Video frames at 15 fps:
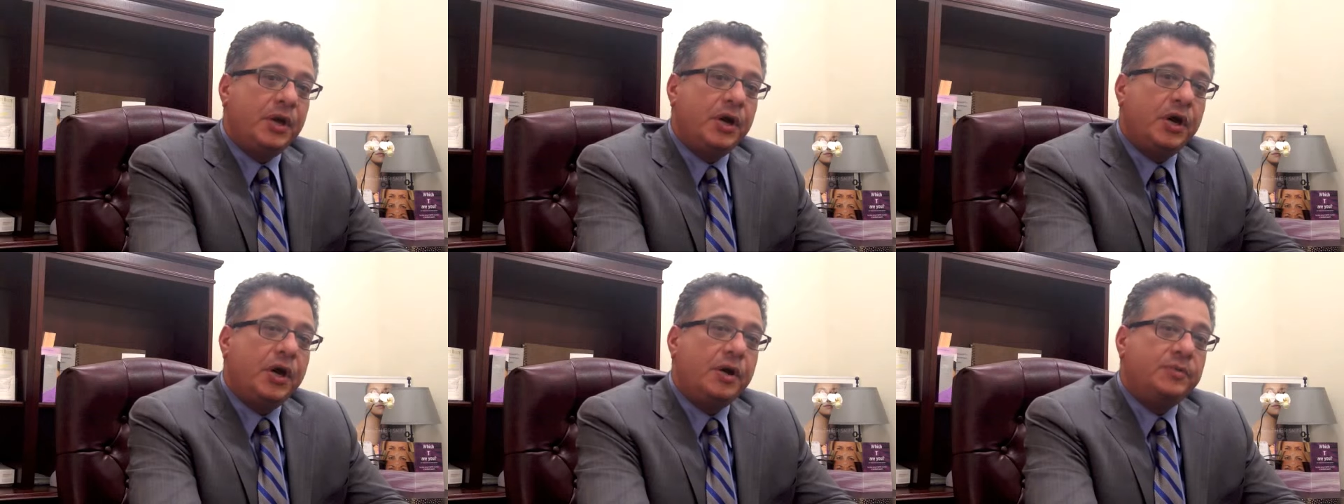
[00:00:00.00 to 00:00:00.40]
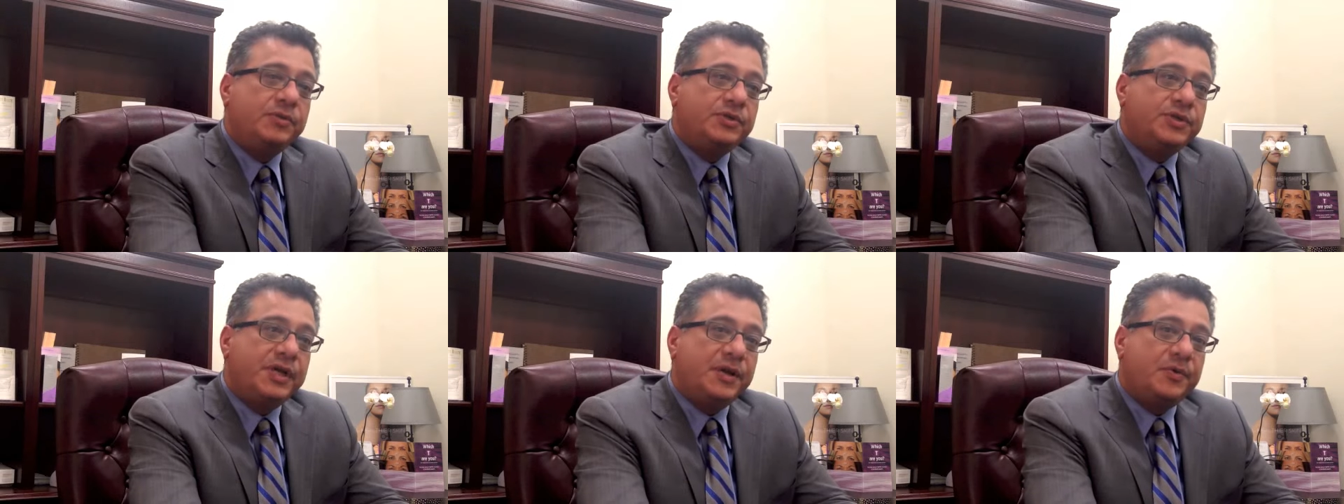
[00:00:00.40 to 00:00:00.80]
Um,
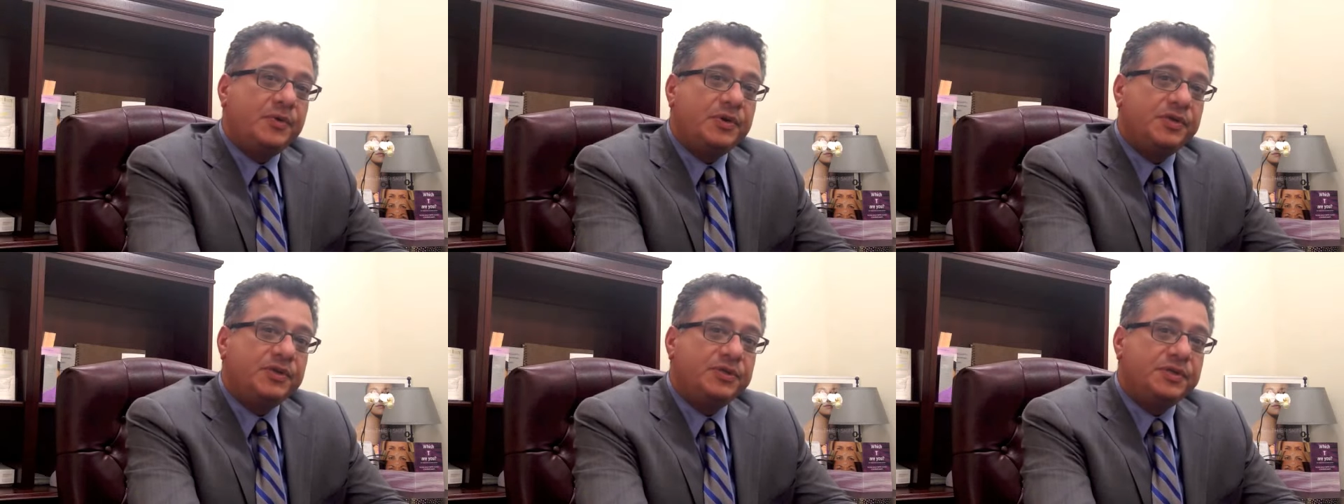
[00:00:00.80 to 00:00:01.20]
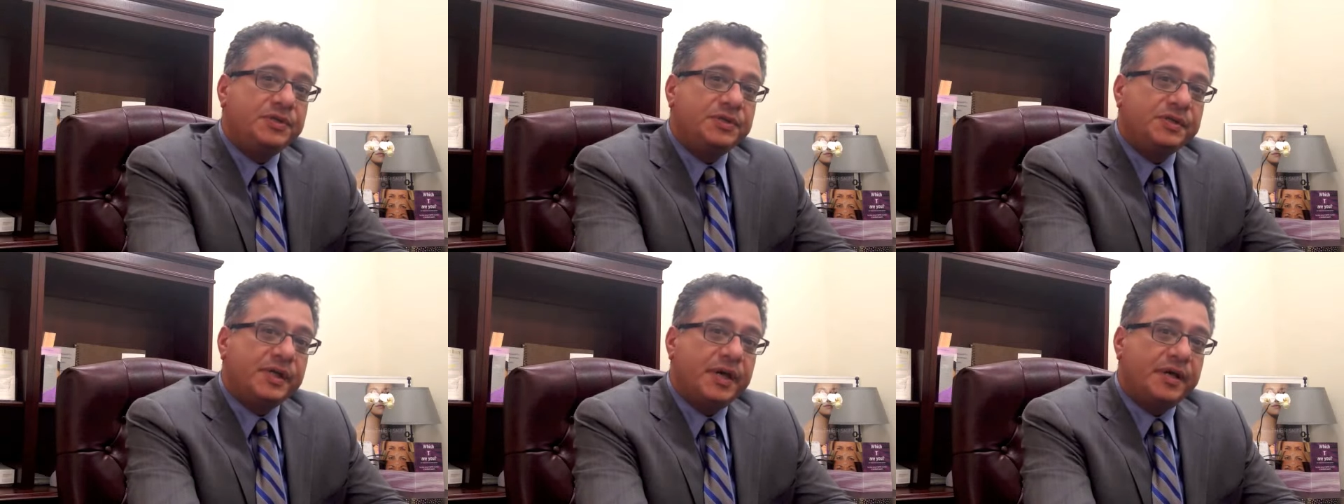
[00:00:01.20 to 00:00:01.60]
today I want to
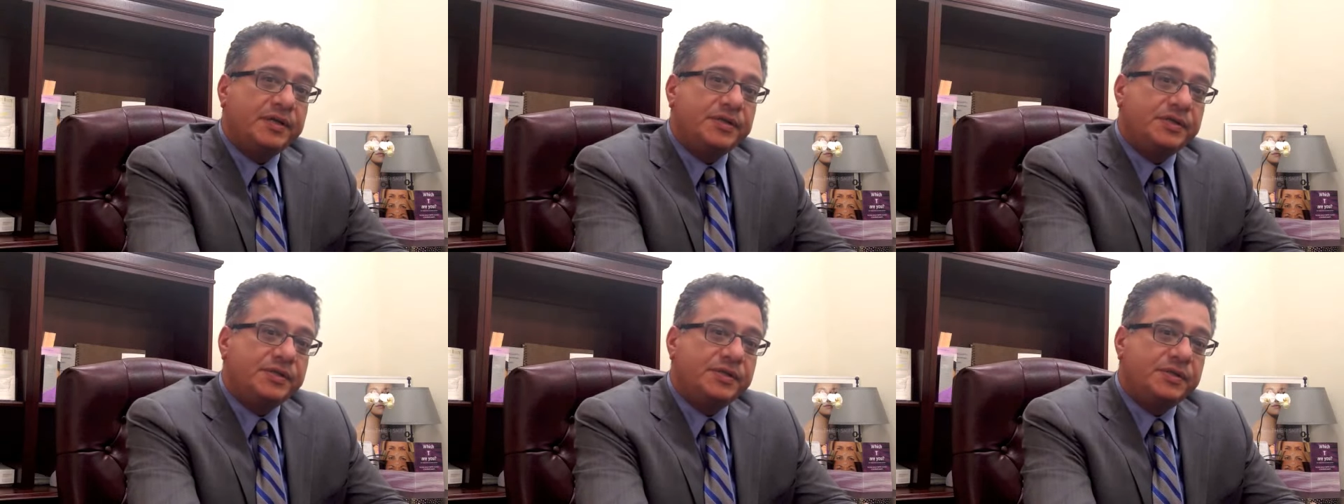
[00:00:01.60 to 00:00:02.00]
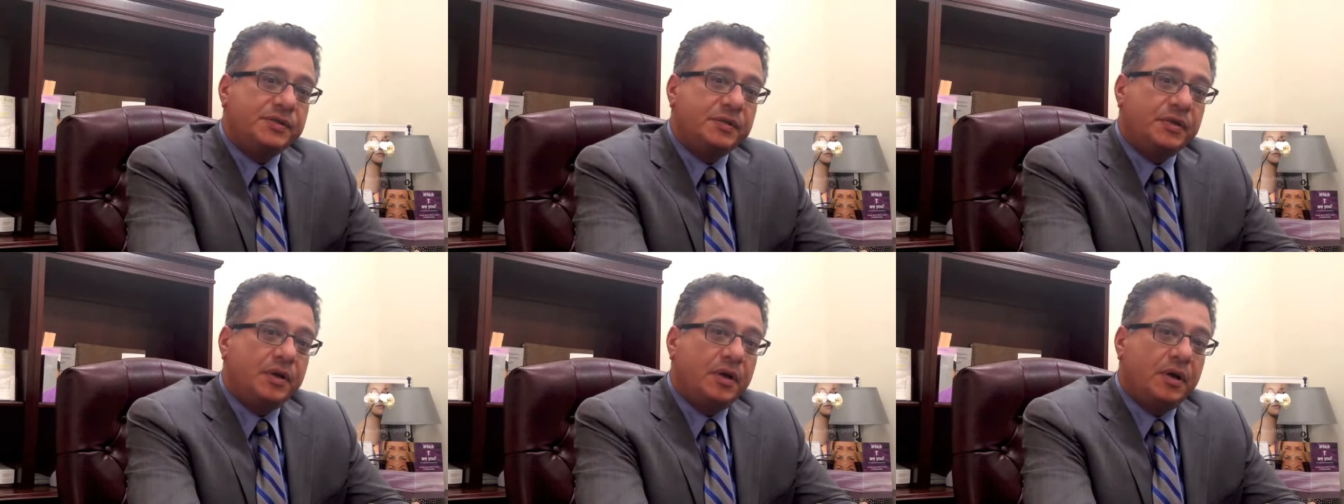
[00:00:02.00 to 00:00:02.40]
discuss
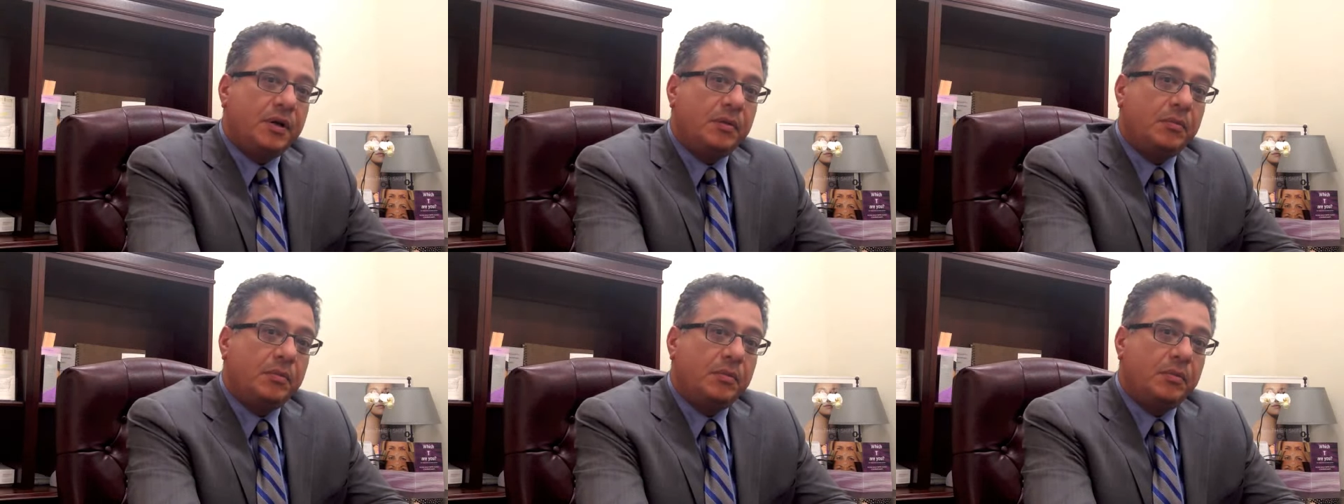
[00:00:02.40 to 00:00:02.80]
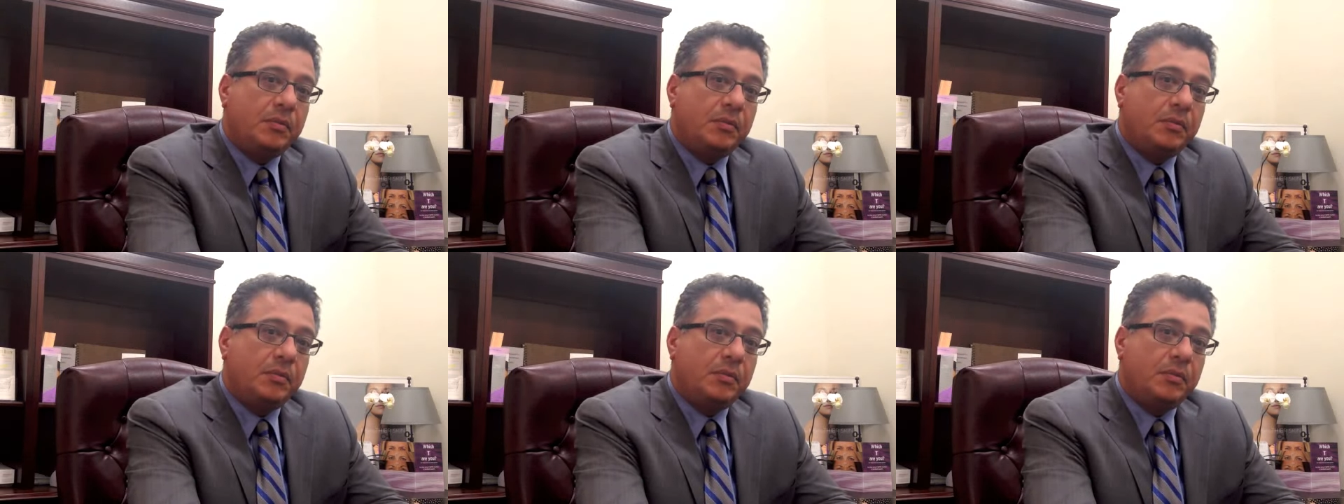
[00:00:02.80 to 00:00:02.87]
um,